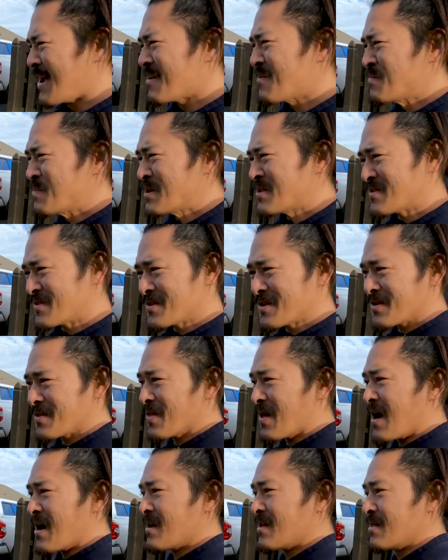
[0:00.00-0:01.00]
I have been seeing a
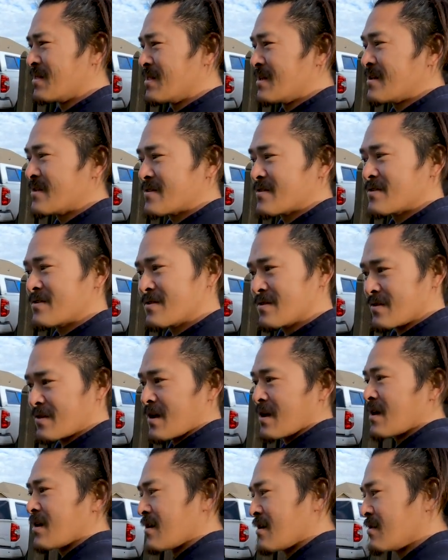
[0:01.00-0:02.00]
lot of this
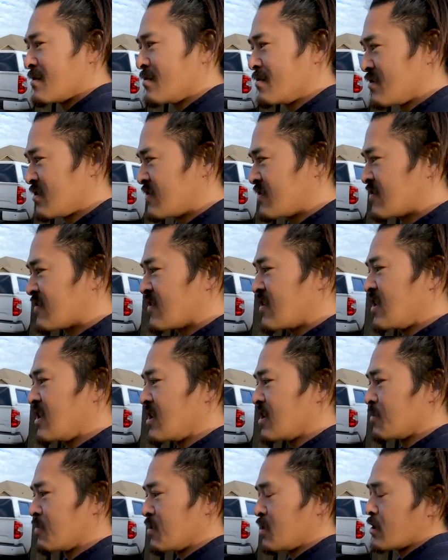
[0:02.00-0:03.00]
like
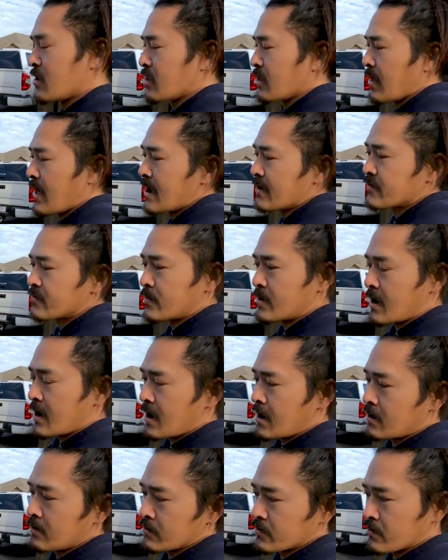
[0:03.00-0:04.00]
scheme. You know, the last one I
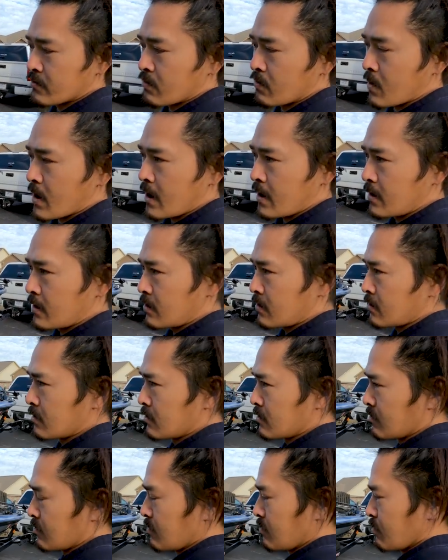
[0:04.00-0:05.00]
had, it was a red
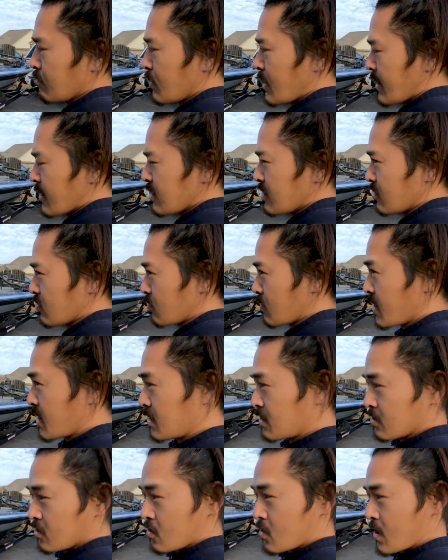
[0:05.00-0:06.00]
and black,
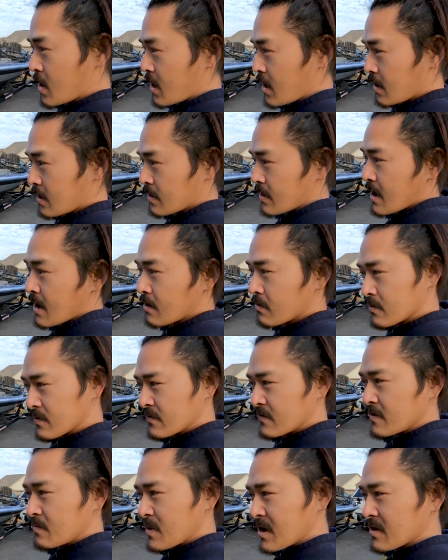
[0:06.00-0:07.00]
red and gray, and that was
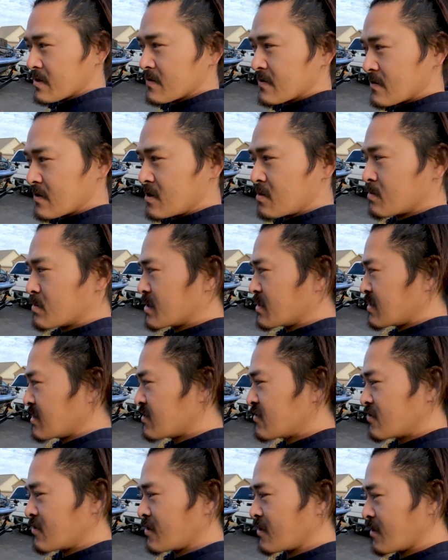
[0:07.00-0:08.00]
seemed like the scheme. But
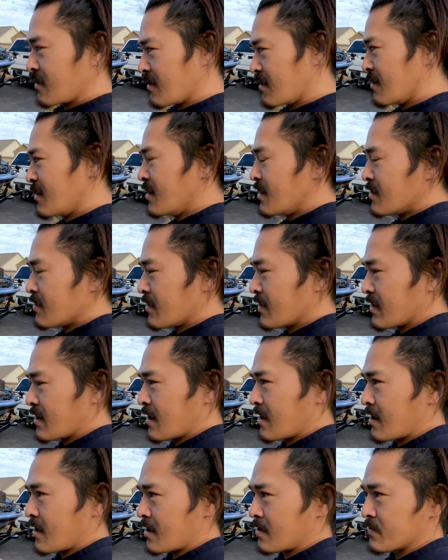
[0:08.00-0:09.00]
this year, like
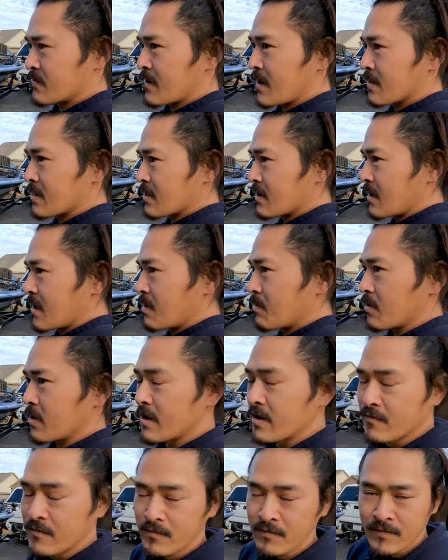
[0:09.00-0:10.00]
uh, I was at the M L
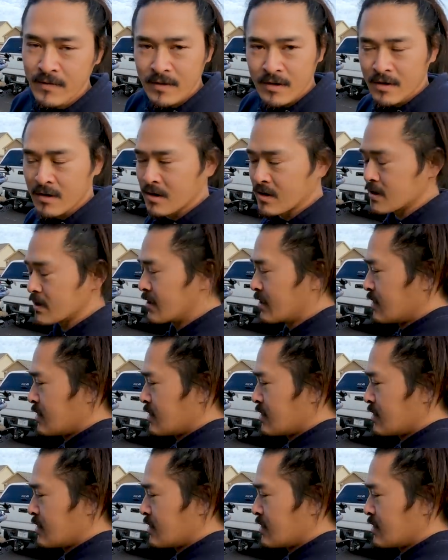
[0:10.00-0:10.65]
F uh,